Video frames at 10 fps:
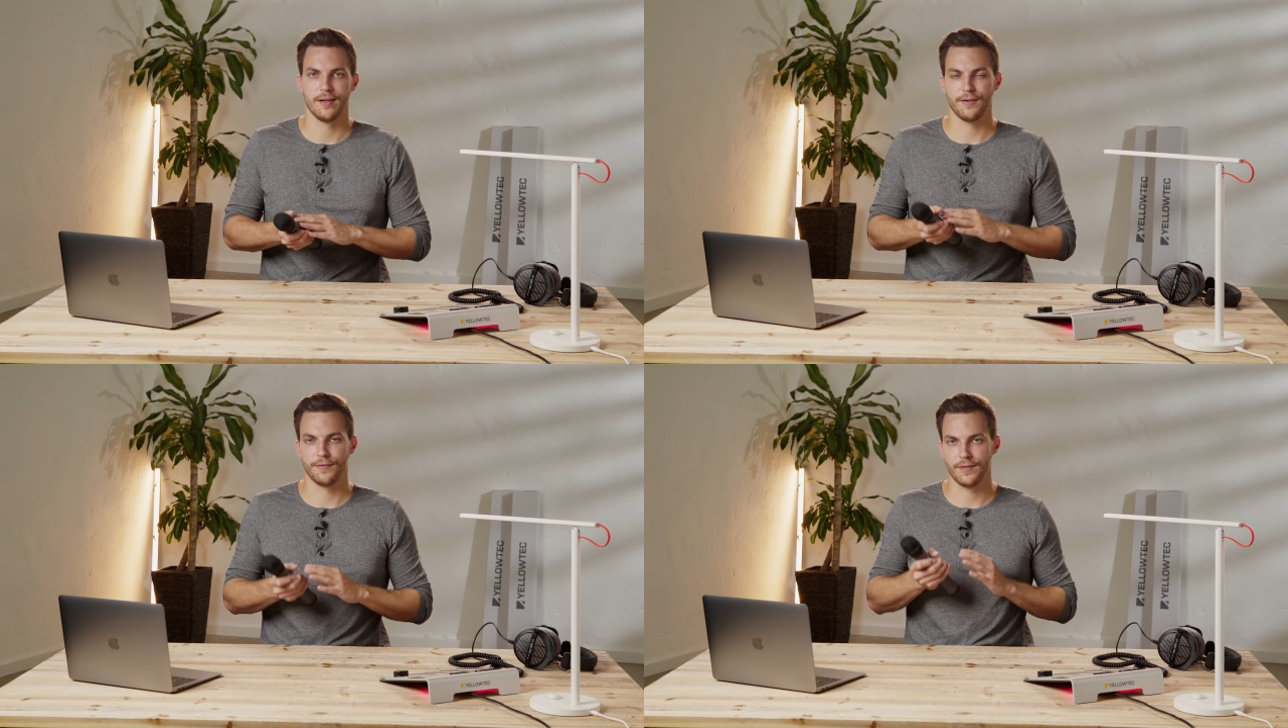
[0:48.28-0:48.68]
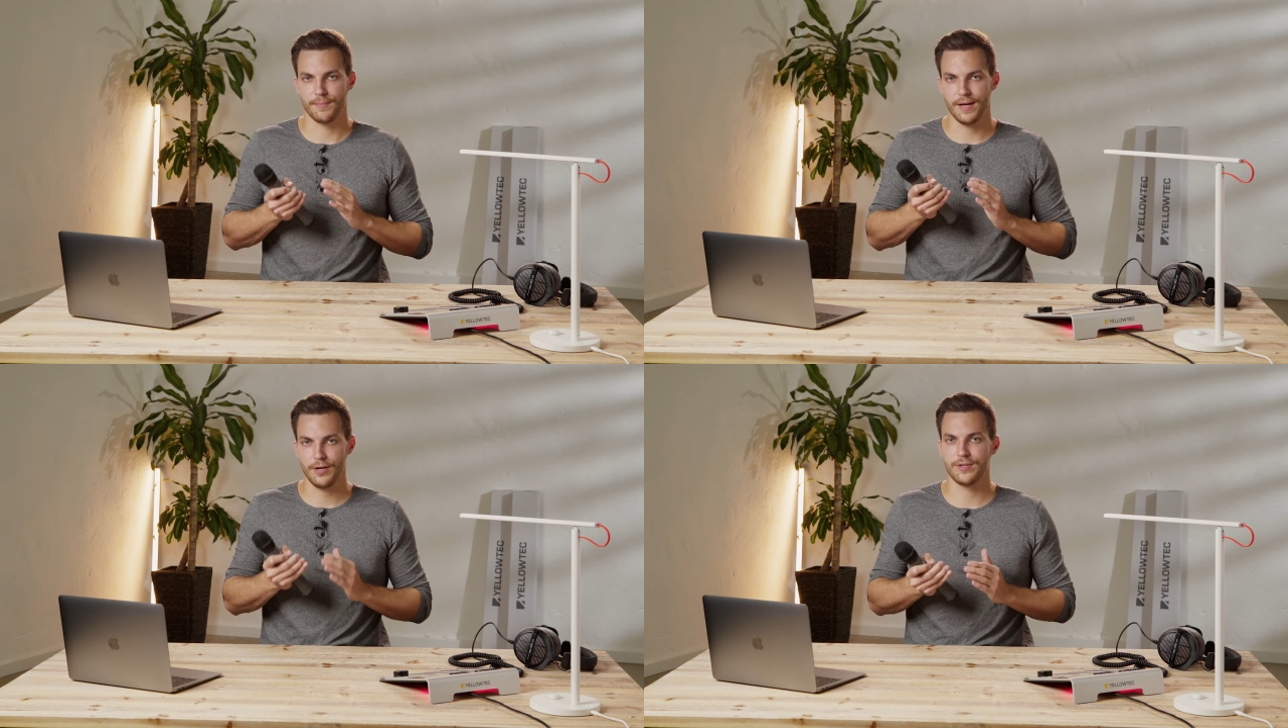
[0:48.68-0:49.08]
If the
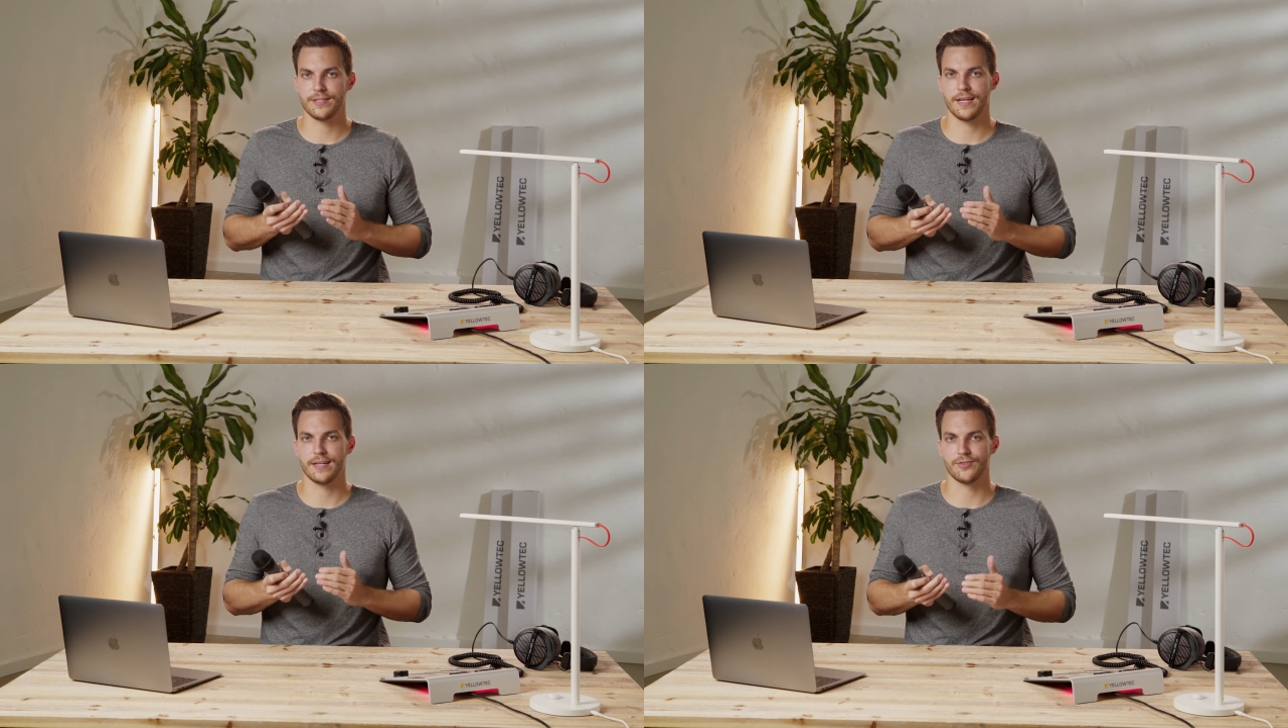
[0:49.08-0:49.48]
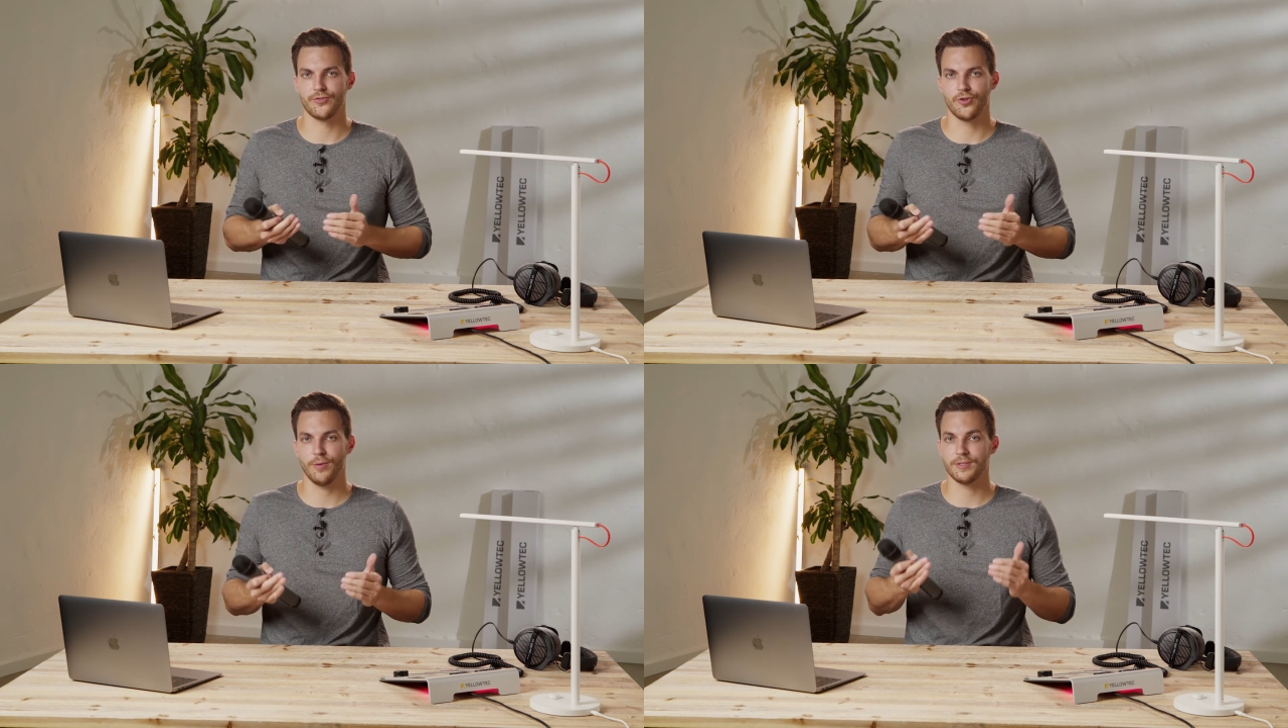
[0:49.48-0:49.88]
battery status
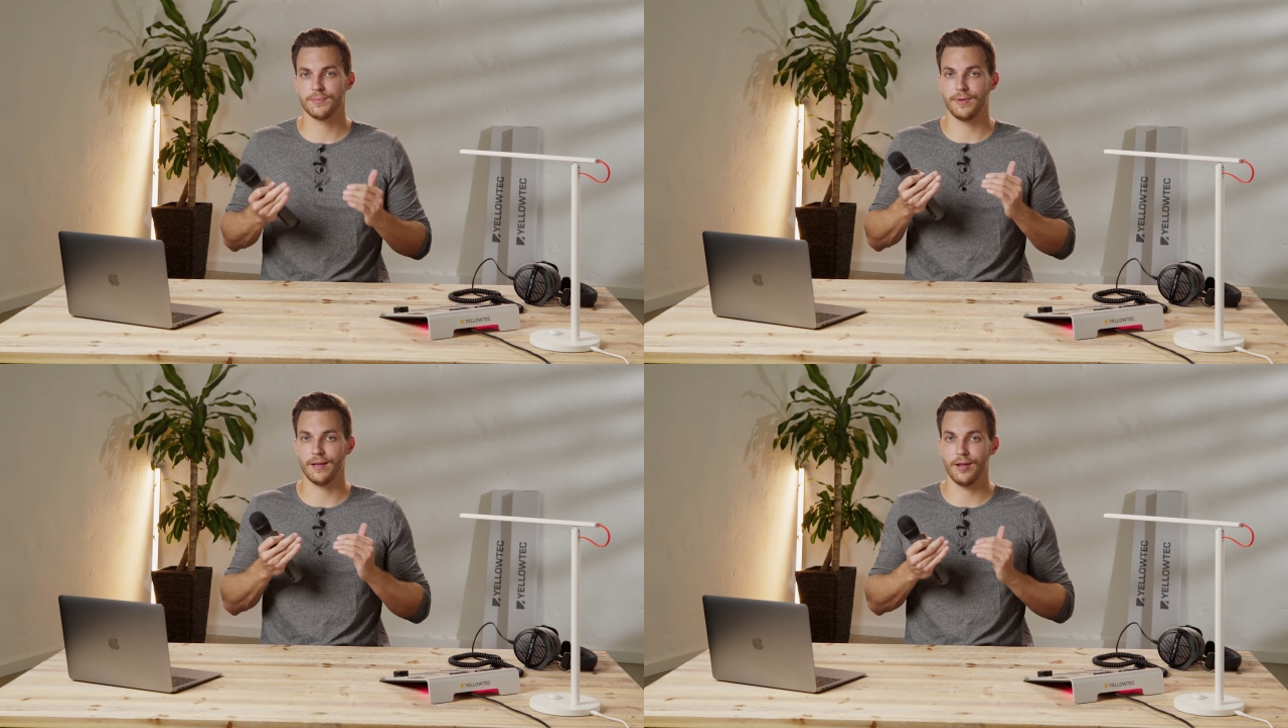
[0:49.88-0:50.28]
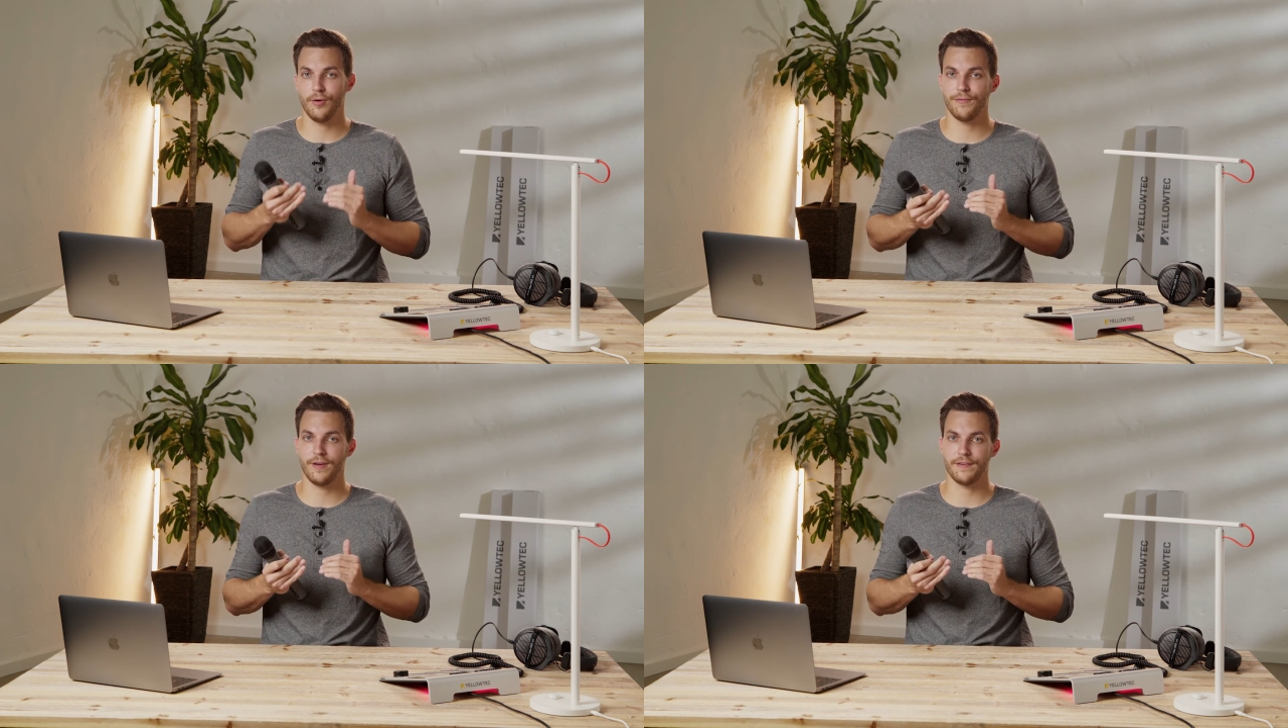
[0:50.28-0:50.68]
drops
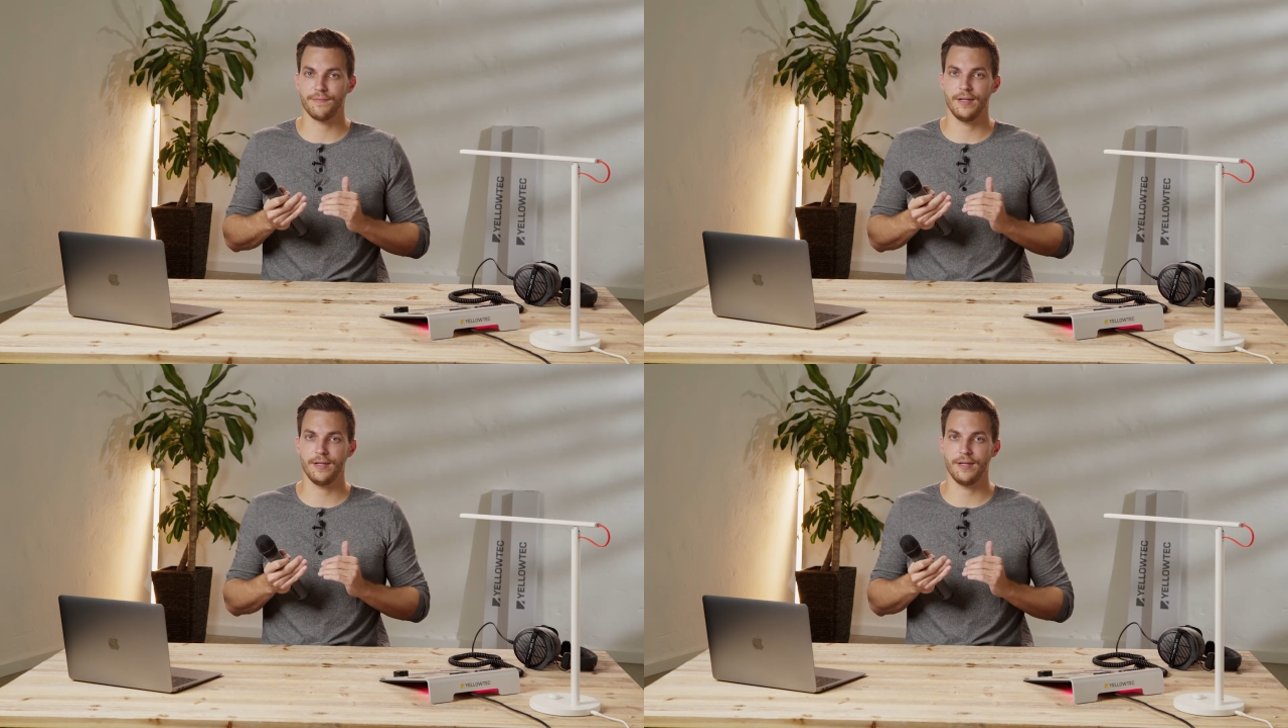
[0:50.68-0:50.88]
below 5